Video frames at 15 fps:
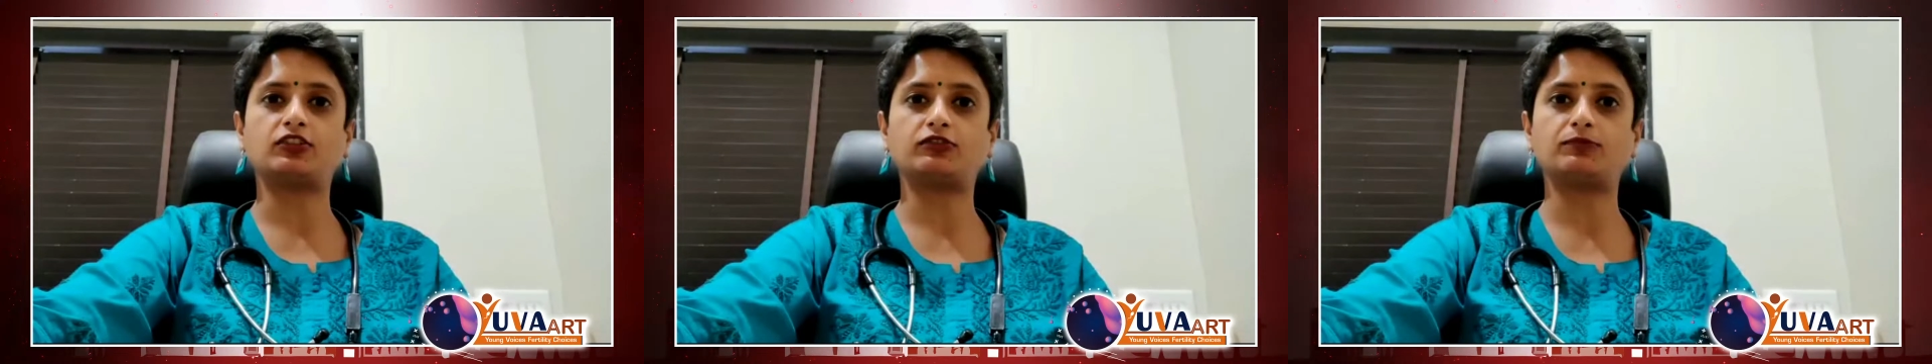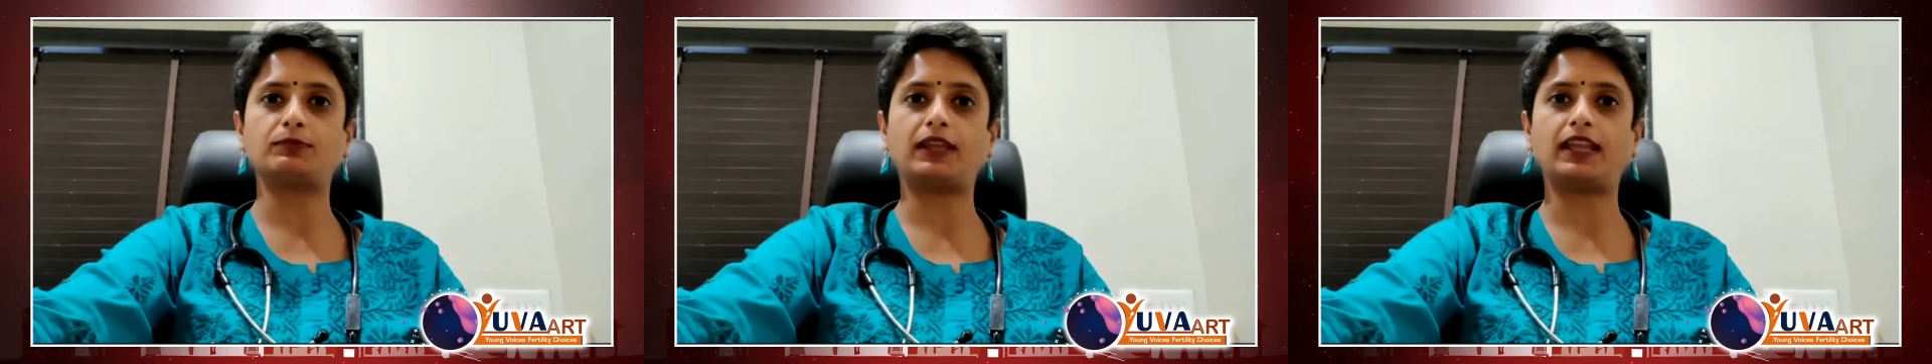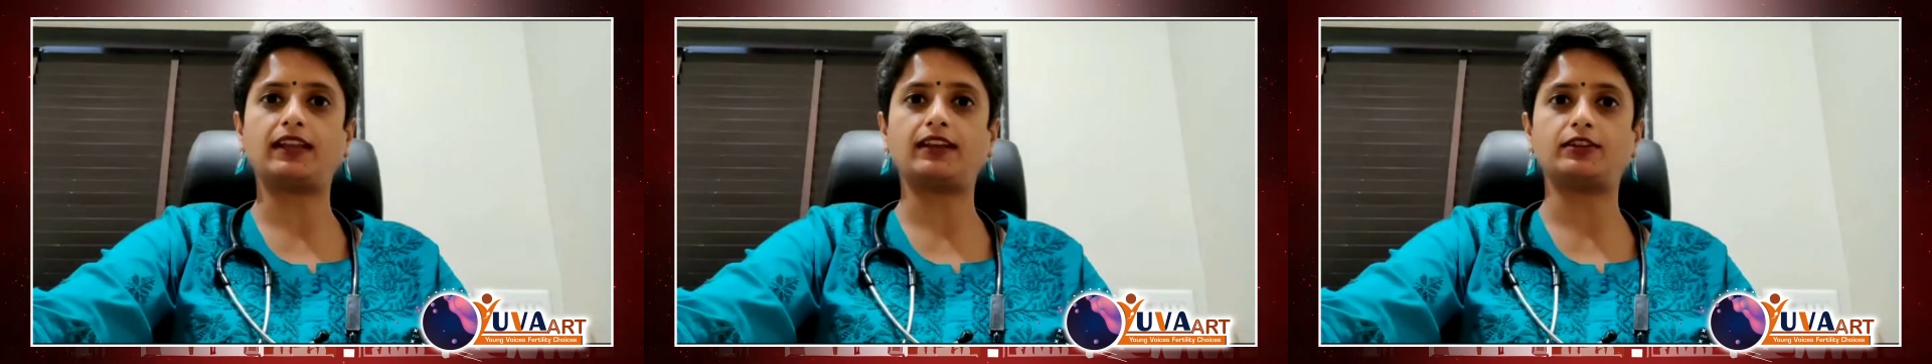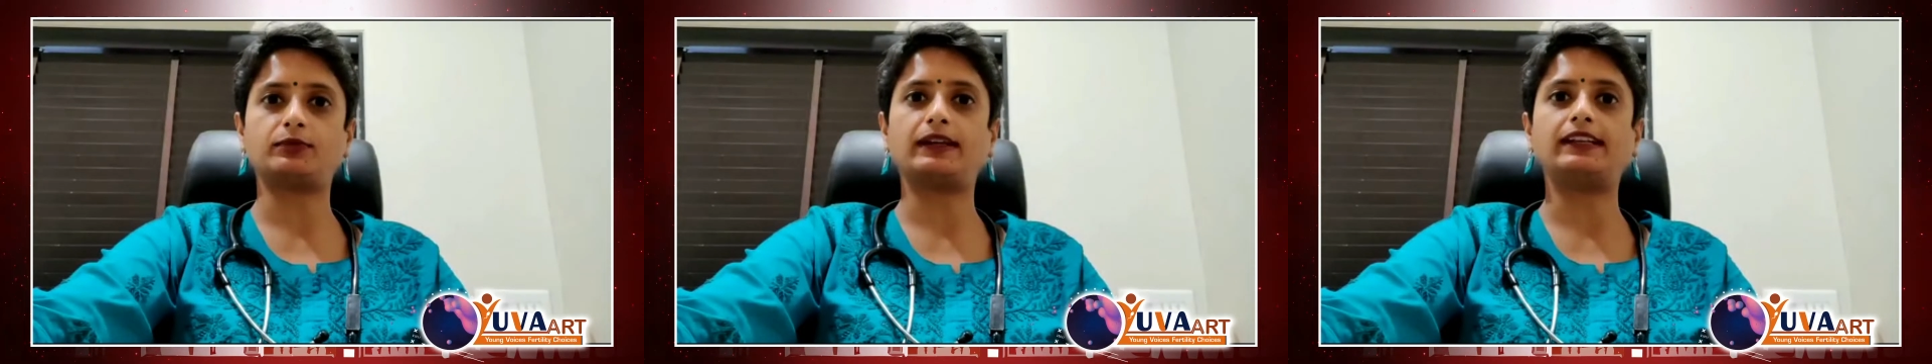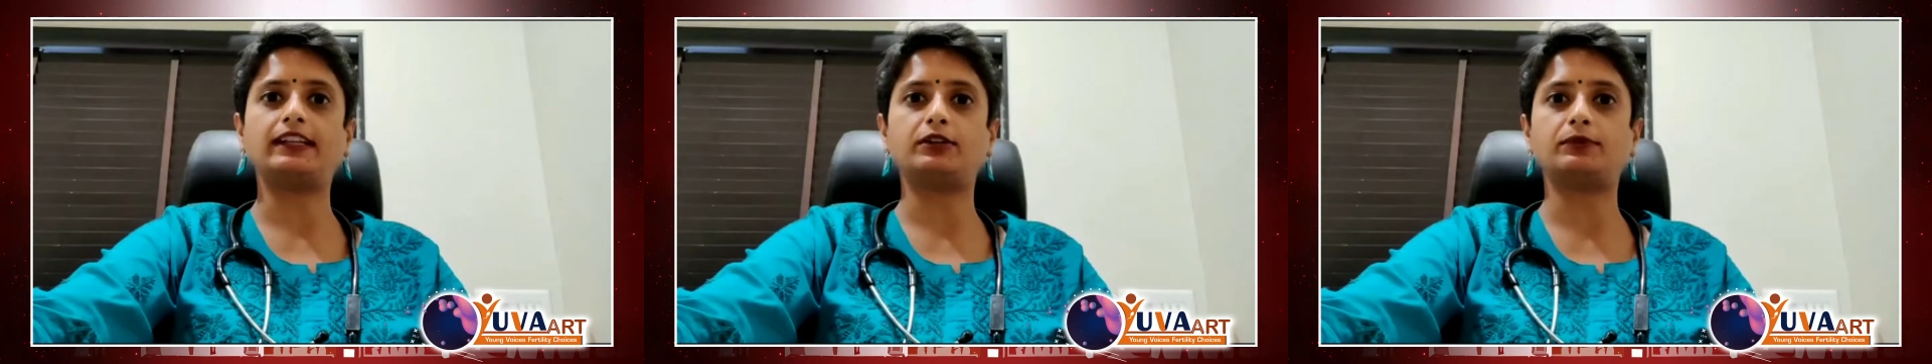of May
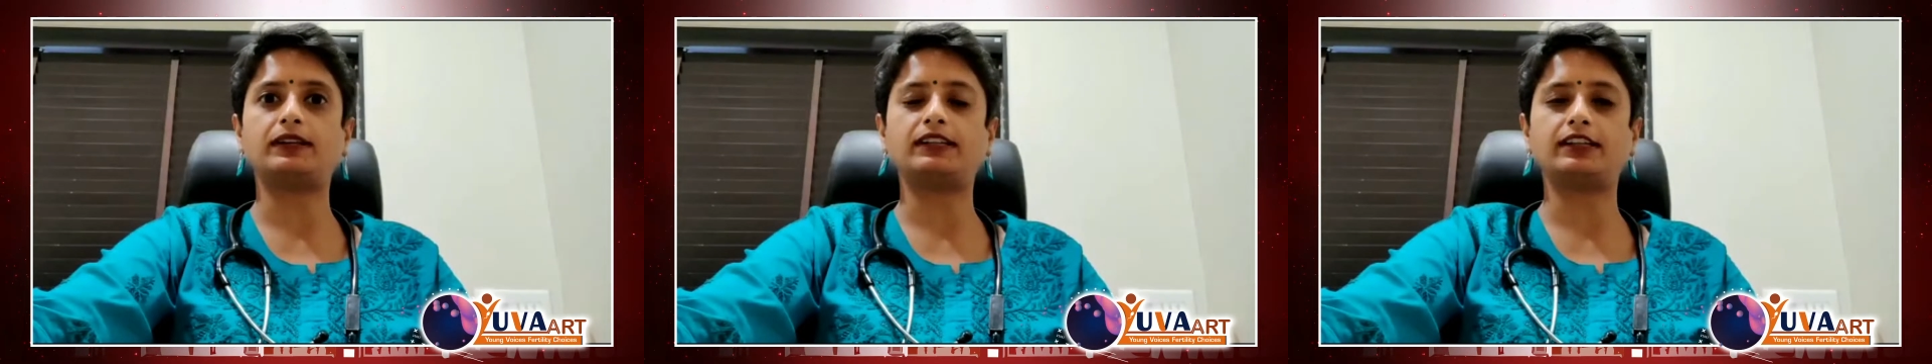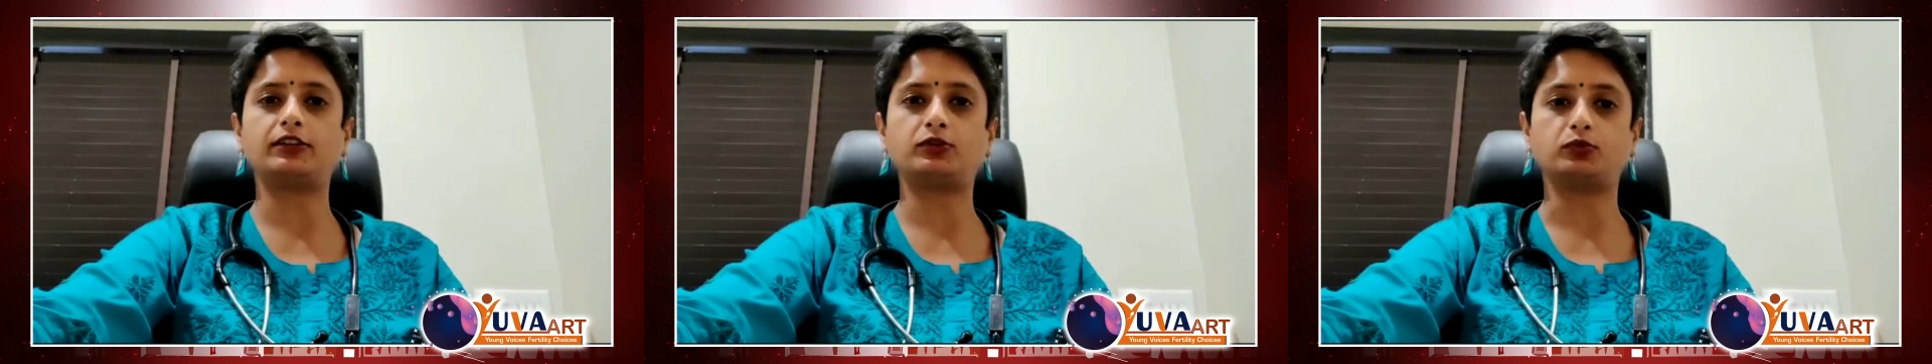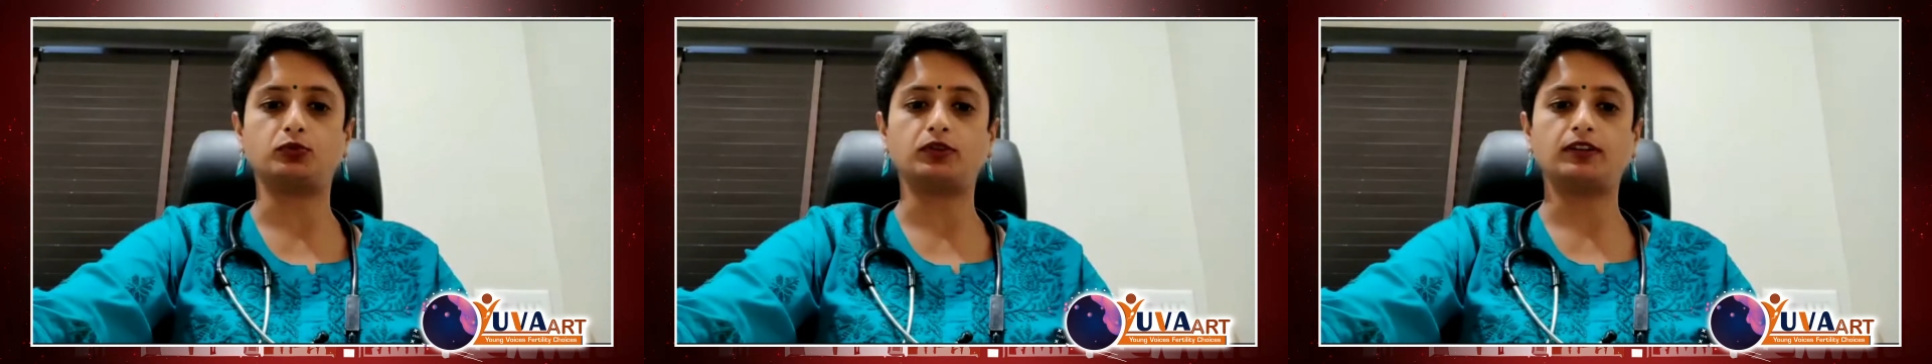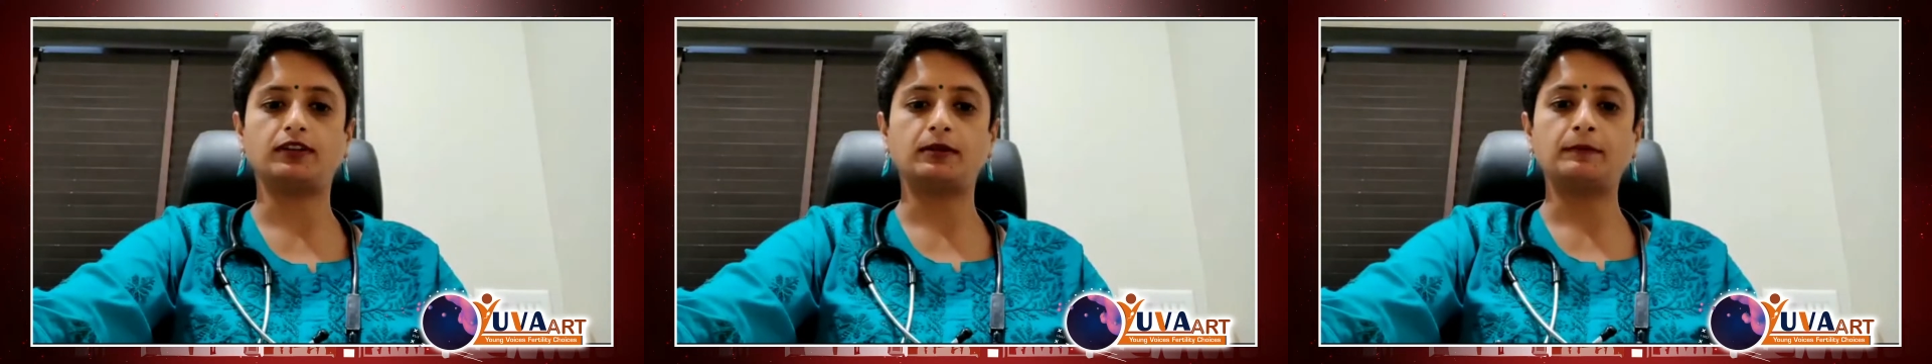2022.